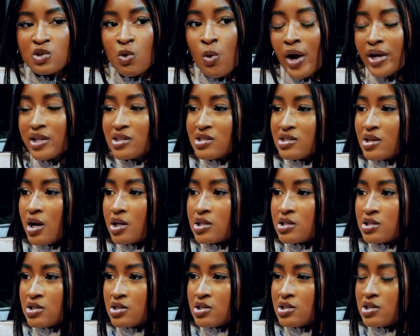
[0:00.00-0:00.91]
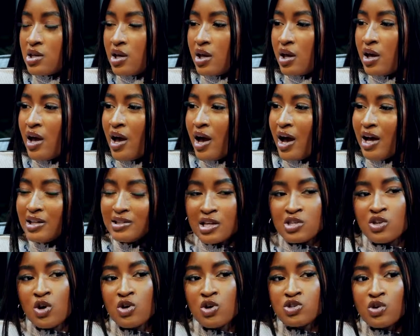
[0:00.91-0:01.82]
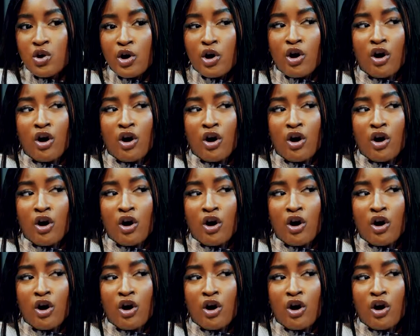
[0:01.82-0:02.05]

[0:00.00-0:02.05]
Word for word: quite sad to see. And there's also a